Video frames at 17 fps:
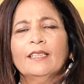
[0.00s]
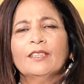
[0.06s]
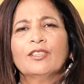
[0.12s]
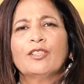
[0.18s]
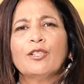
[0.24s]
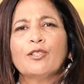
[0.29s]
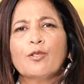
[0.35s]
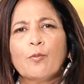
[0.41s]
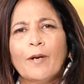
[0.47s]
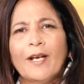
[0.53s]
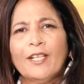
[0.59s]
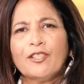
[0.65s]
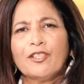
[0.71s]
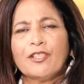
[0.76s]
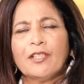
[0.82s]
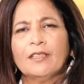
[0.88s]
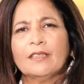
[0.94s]

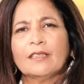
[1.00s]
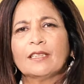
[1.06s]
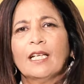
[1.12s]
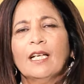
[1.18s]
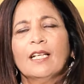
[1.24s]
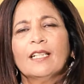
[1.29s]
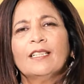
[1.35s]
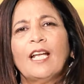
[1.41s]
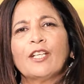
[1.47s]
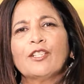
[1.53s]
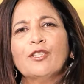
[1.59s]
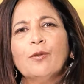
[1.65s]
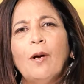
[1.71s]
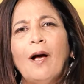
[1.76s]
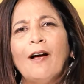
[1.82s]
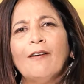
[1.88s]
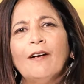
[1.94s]
situations that you
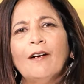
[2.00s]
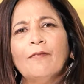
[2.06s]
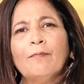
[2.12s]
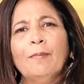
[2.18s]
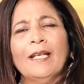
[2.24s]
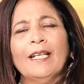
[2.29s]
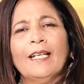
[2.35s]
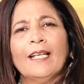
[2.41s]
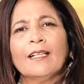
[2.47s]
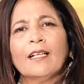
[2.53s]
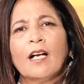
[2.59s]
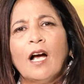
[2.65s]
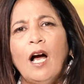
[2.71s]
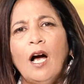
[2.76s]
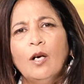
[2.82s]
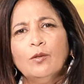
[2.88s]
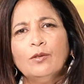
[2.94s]
have been
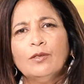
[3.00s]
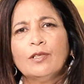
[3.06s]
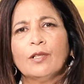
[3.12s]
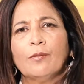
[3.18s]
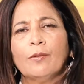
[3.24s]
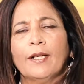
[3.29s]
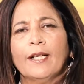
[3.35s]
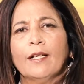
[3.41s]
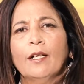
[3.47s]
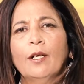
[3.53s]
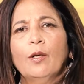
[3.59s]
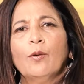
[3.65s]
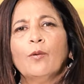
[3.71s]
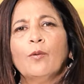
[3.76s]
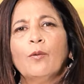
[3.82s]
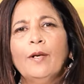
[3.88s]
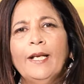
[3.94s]
encountering
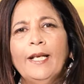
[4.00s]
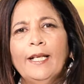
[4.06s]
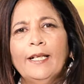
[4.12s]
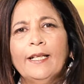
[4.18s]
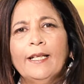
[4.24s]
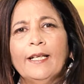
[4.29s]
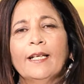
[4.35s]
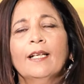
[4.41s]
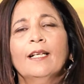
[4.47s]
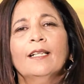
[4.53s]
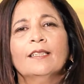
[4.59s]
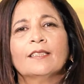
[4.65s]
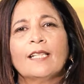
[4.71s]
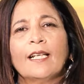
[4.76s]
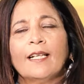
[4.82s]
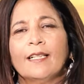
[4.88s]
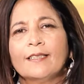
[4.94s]
really is
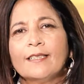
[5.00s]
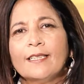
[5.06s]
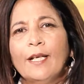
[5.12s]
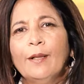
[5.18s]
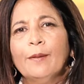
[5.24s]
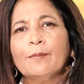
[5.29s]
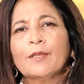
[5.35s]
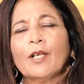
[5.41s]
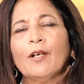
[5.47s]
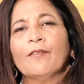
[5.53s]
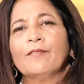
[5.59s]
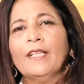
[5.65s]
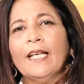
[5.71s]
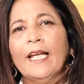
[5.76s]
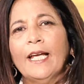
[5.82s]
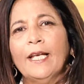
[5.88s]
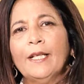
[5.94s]
an attempt of the
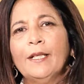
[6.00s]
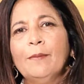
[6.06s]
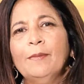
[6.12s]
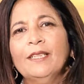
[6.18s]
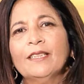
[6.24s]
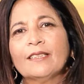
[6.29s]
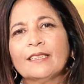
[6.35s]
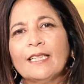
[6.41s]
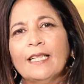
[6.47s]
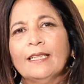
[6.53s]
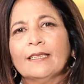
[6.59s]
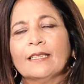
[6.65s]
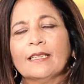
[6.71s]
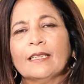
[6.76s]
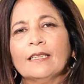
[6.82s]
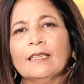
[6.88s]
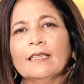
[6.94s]
enemy
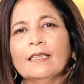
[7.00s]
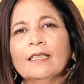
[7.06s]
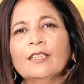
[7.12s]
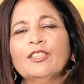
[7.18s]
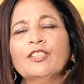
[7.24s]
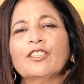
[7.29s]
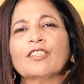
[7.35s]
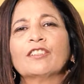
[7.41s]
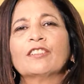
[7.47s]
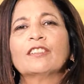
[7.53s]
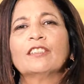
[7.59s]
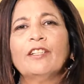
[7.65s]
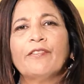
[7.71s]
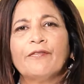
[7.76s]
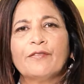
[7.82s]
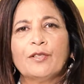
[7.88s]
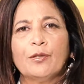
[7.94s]
Satan to
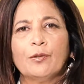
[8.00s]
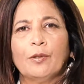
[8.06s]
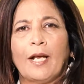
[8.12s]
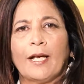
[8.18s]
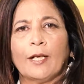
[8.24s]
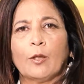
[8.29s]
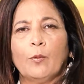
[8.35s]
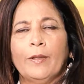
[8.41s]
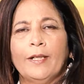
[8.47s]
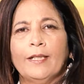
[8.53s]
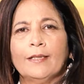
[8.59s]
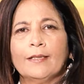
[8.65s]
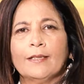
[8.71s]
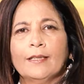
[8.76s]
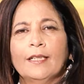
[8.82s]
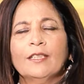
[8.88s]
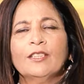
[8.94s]
sift you like wheat,
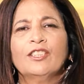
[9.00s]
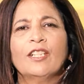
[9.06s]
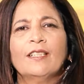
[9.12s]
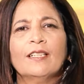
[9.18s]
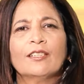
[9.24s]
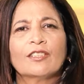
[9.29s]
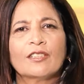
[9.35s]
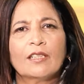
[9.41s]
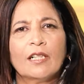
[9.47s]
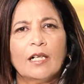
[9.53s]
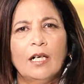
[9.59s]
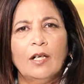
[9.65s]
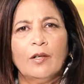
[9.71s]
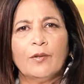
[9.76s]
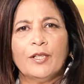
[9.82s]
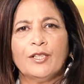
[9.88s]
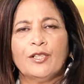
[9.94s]
to
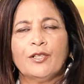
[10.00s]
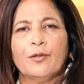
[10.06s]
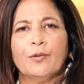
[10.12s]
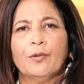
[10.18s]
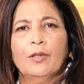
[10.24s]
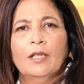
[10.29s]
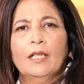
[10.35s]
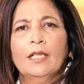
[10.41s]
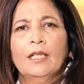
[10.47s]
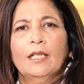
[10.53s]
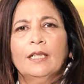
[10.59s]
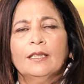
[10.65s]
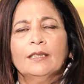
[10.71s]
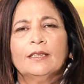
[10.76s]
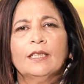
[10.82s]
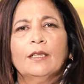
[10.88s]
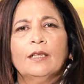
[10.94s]
discourage you,
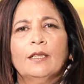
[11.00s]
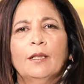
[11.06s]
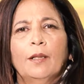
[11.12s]
to